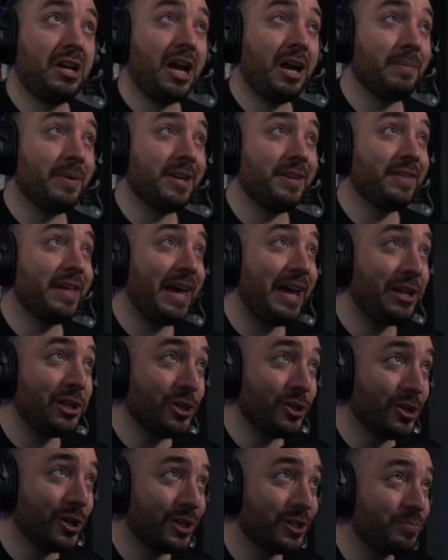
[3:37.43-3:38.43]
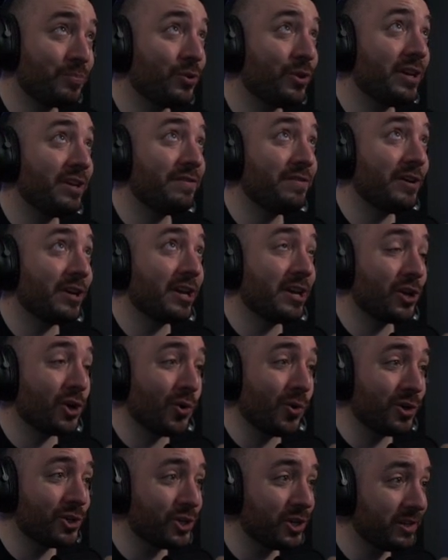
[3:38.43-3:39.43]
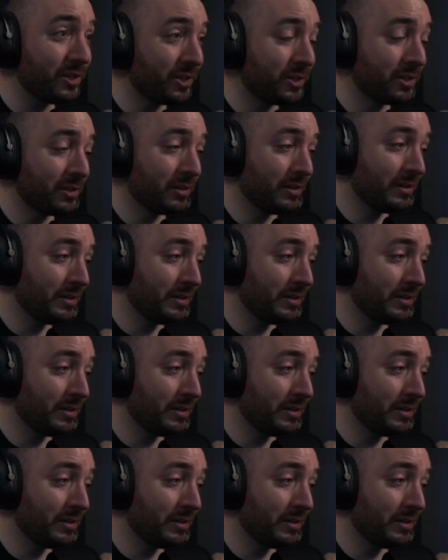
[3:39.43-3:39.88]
I mean, that looks pretty fucking gorgeous.